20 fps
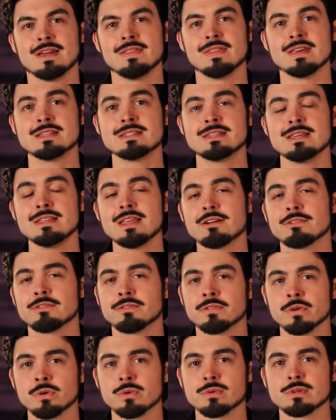And they see that
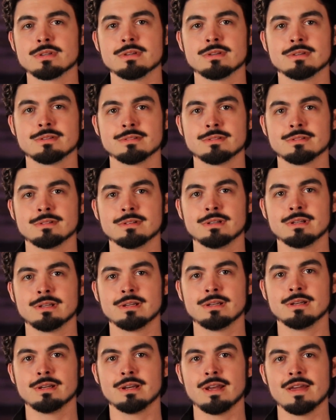fruit,
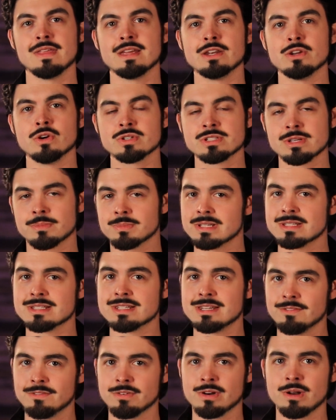and they know
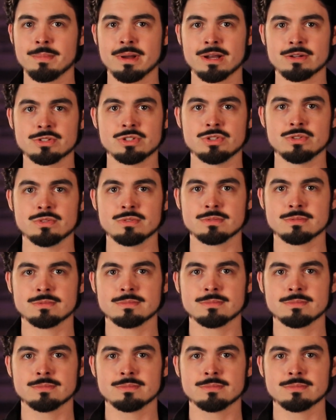something's different about you.